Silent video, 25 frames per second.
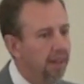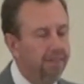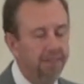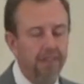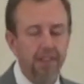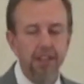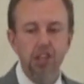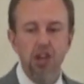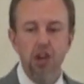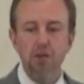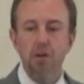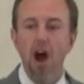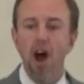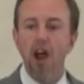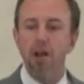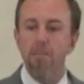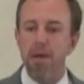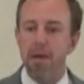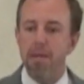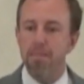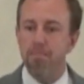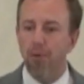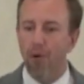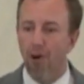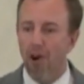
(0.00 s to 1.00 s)
You ought
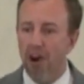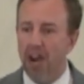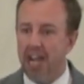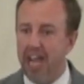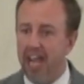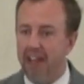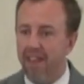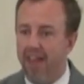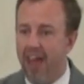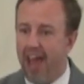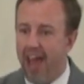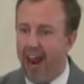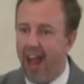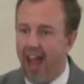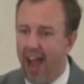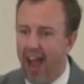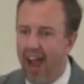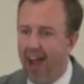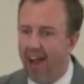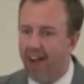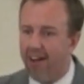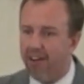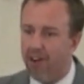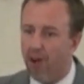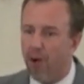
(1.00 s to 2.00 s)
to be bringing
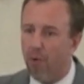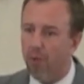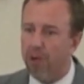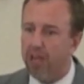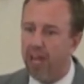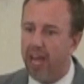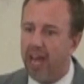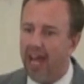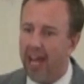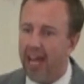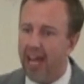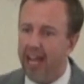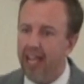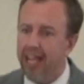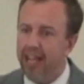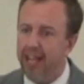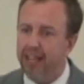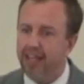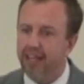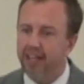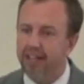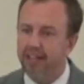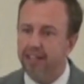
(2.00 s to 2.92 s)
that out, okay?